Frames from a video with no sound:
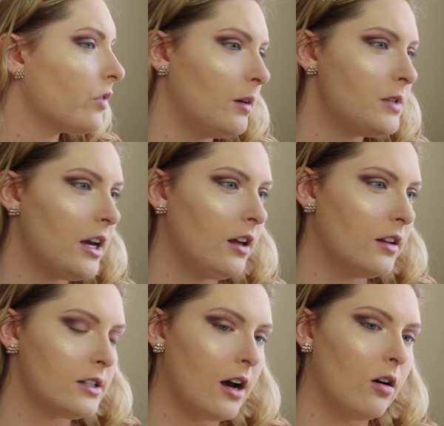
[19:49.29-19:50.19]
I'm taking
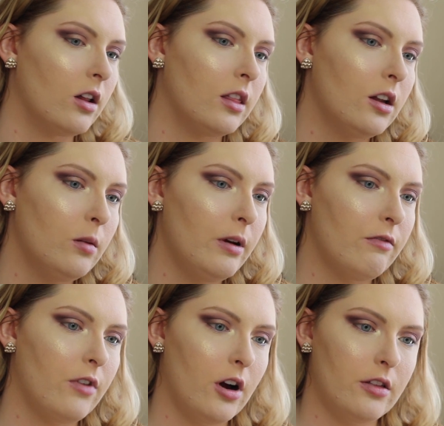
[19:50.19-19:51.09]
this out a little
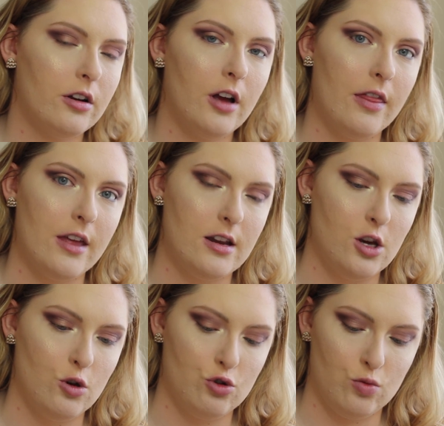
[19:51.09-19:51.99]
bit farther than
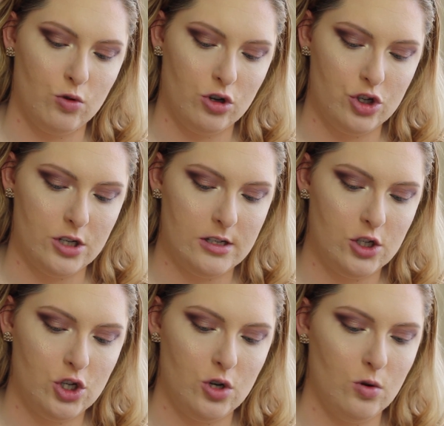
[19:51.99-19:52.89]
usual
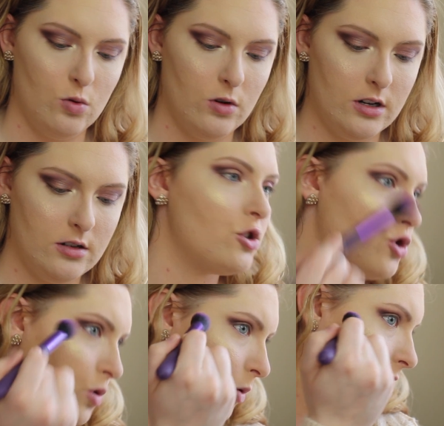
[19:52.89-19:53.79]
just to
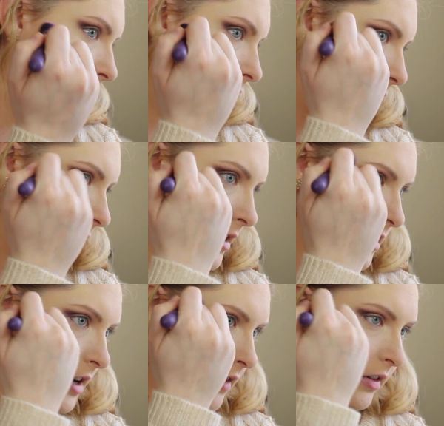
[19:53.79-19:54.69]
ensure
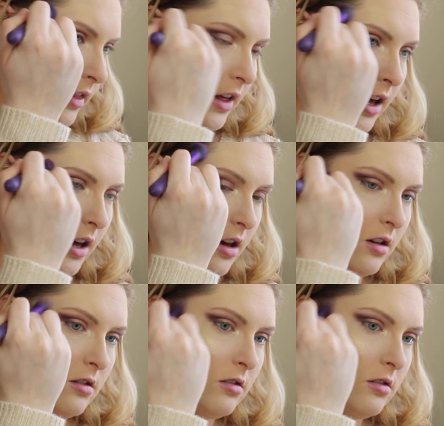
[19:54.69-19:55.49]
that everything